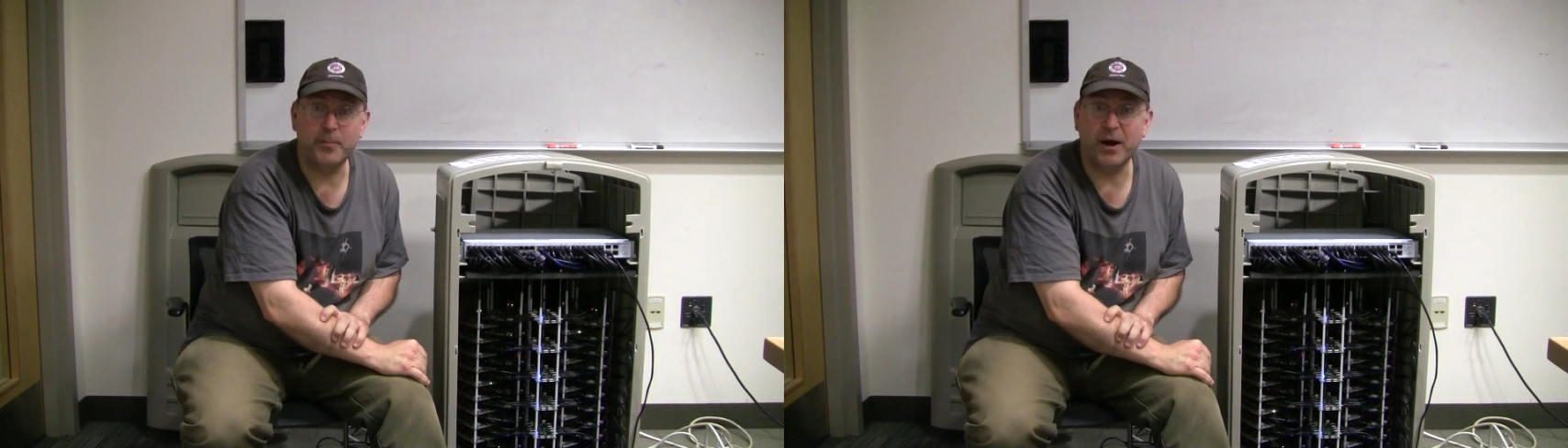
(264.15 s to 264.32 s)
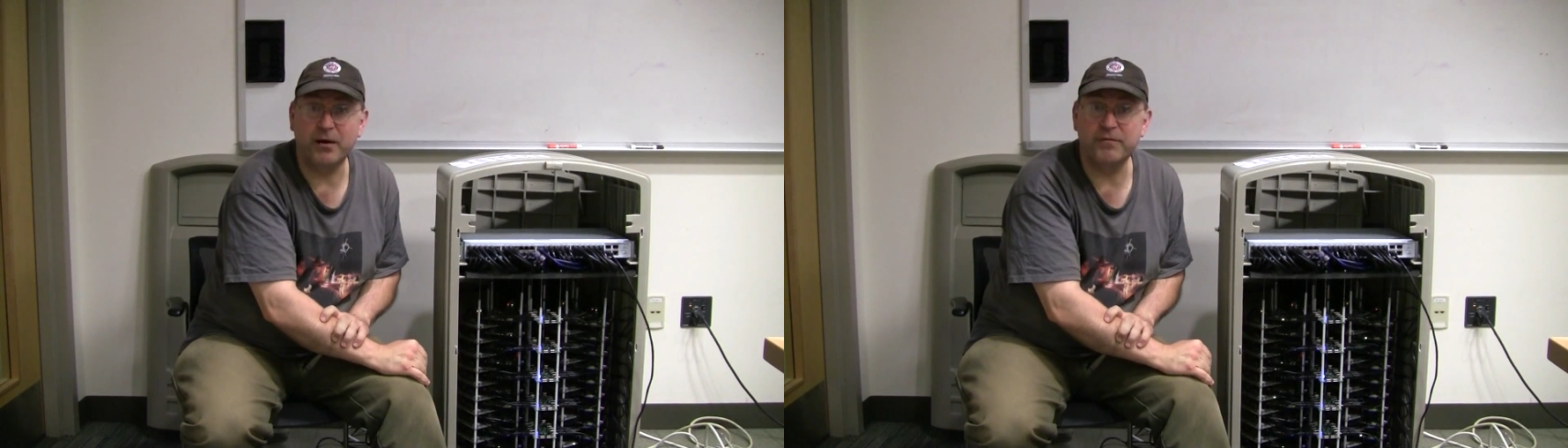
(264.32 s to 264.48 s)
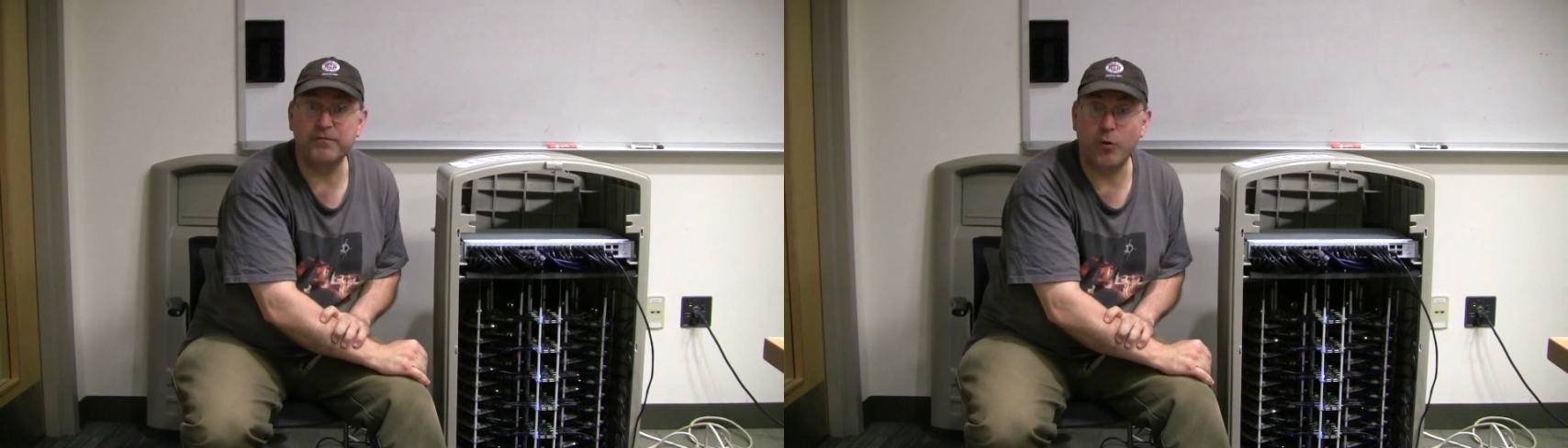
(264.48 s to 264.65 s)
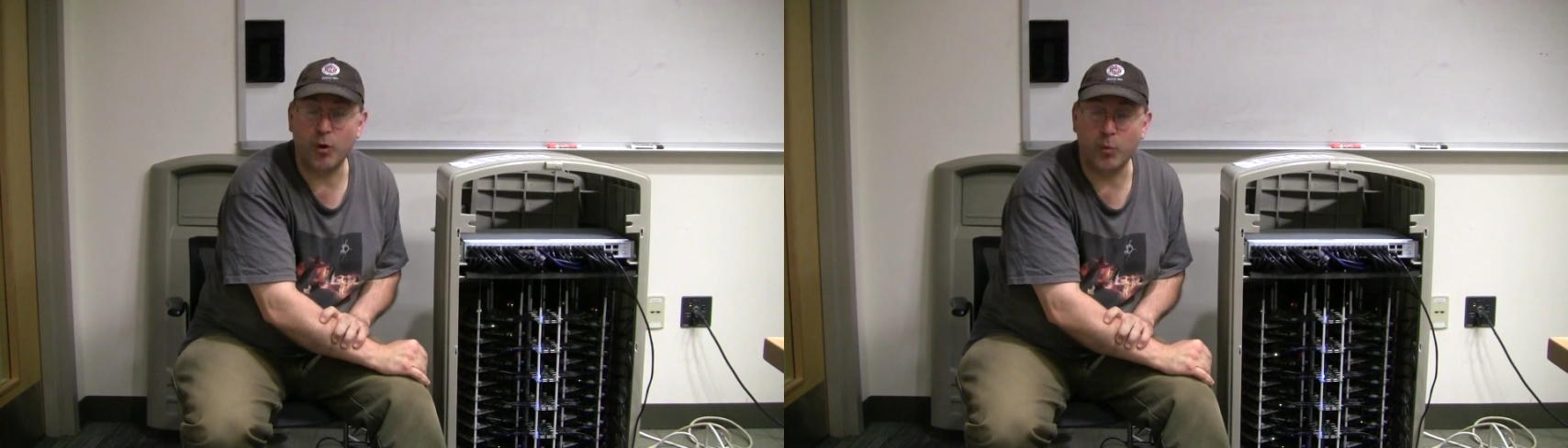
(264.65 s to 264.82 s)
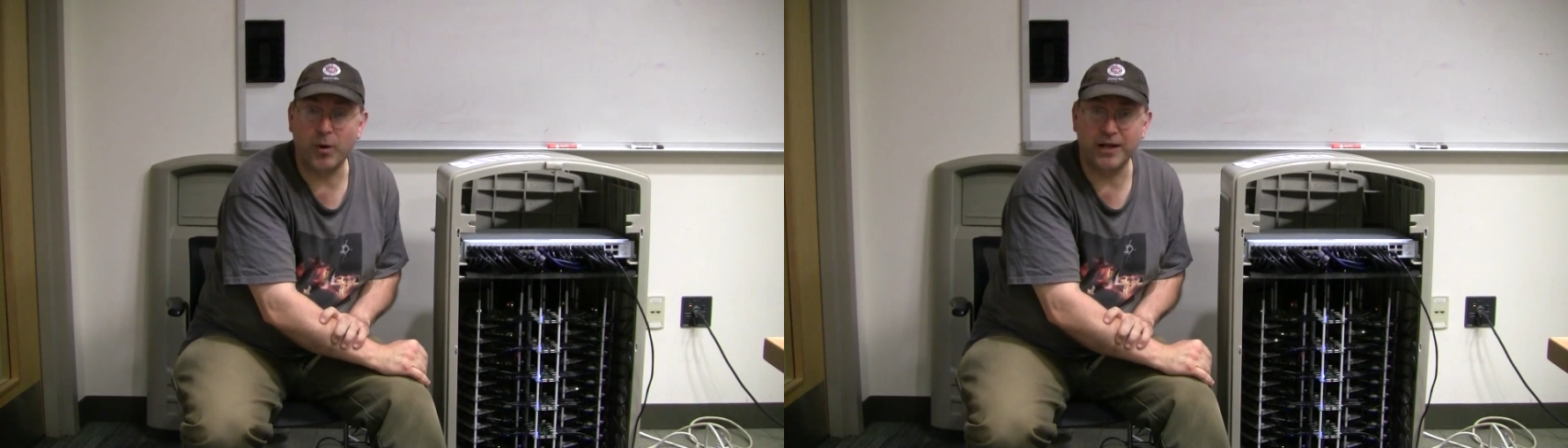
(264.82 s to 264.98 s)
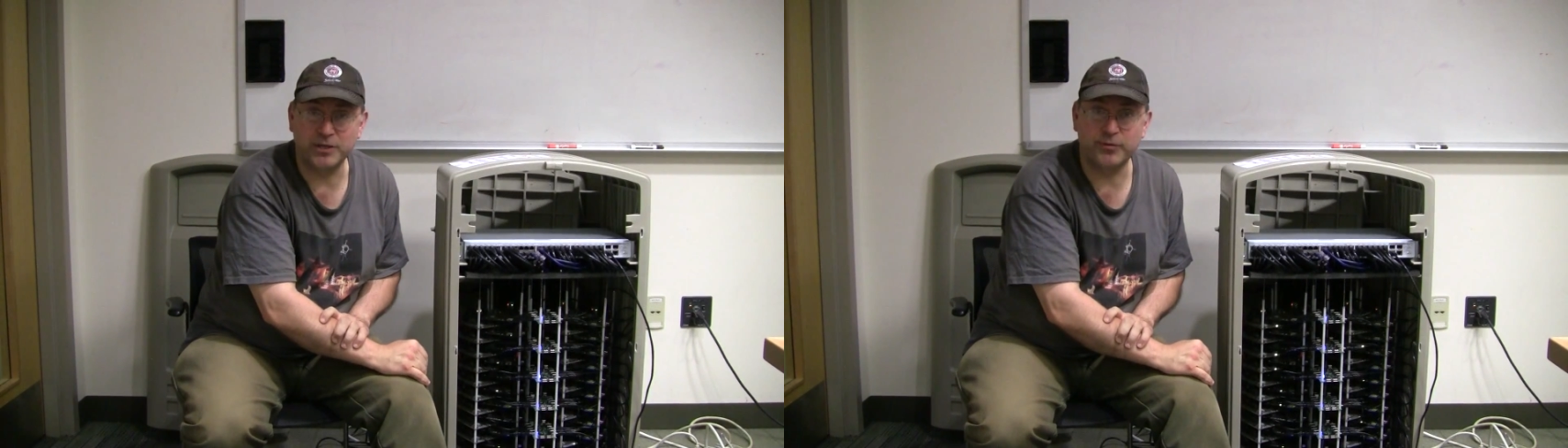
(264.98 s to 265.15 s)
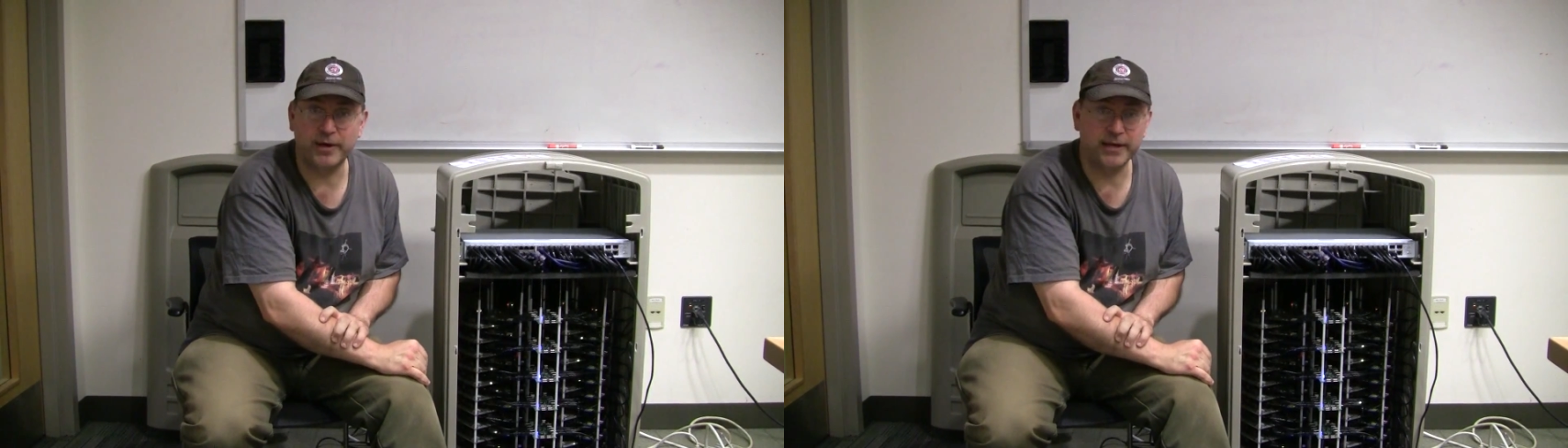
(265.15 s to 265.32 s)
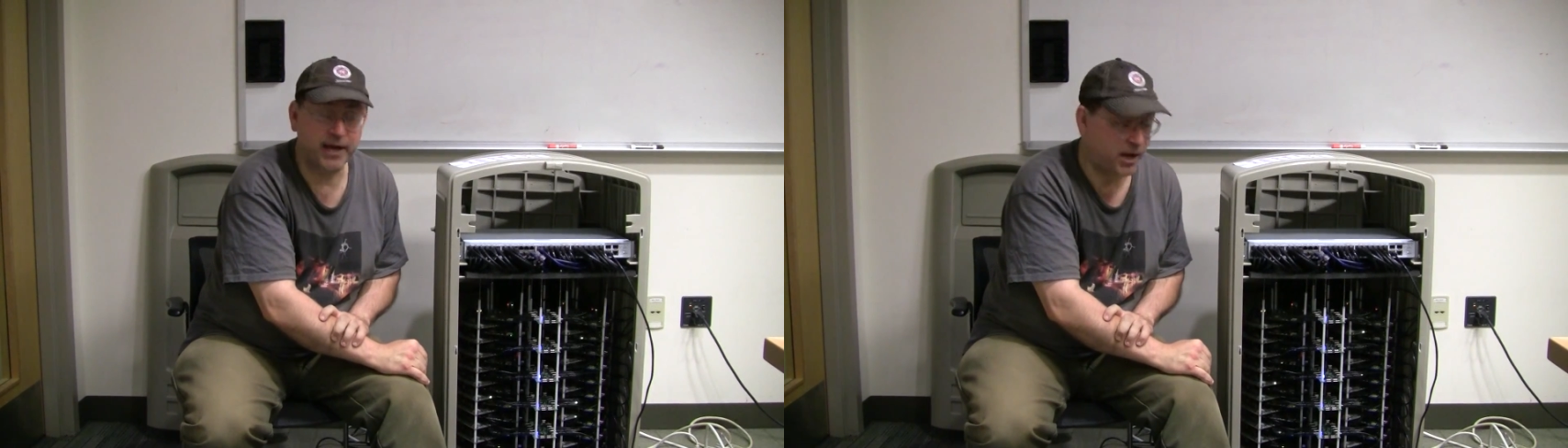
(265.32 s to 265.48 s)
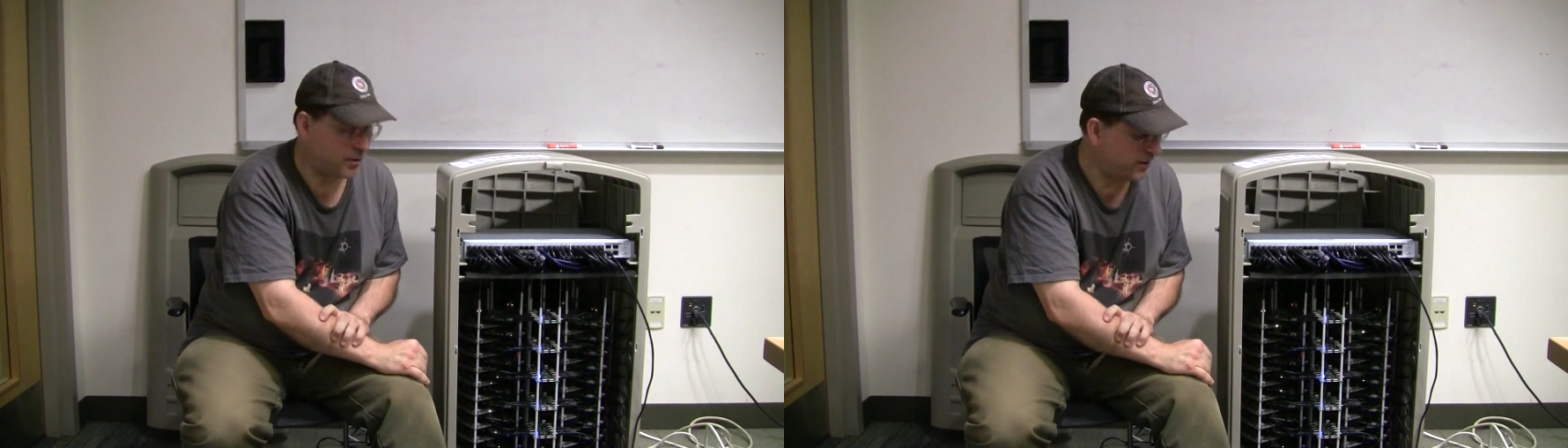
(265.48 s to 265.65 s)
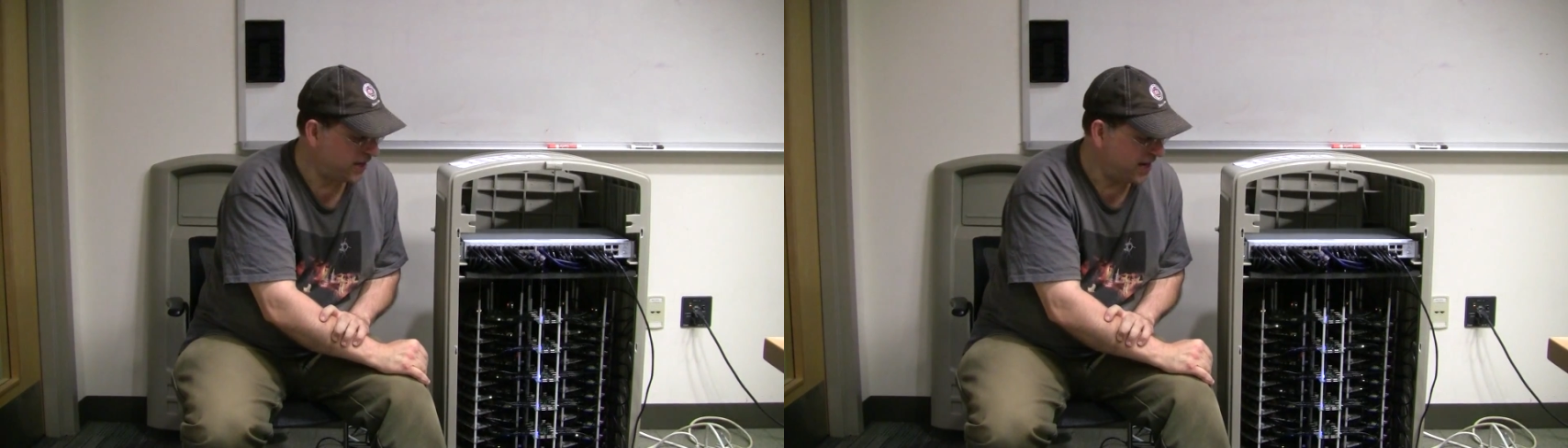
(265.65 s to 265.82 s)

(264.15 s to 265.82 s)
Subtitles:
about 4 watts right now,